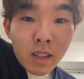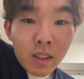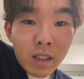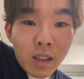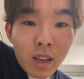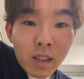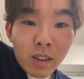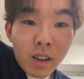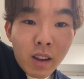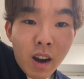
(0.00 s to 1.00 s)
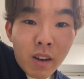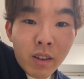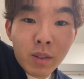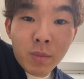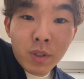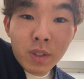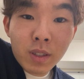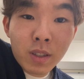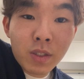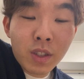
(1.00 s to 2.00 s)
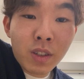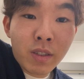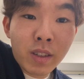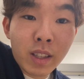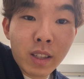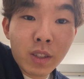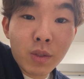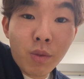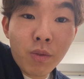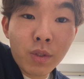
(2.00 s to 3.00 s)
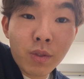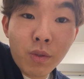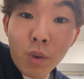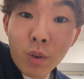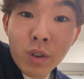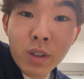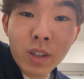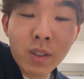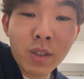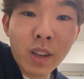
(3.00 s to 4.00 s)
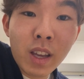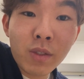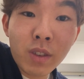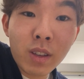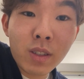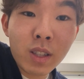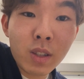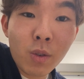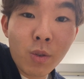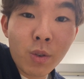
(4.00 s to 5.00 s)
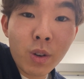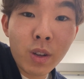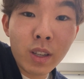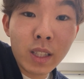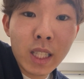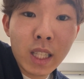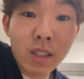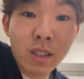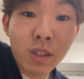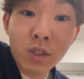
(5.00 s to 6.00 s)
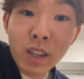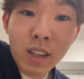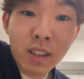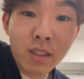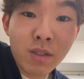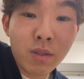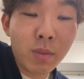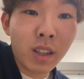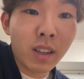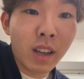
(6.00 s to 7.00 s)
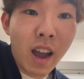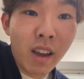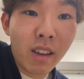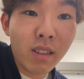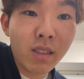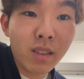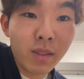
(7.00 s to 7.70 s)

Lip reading: The entire hiring process generally takes 4 to 8 weeks, so it's a good idea to plan ahead.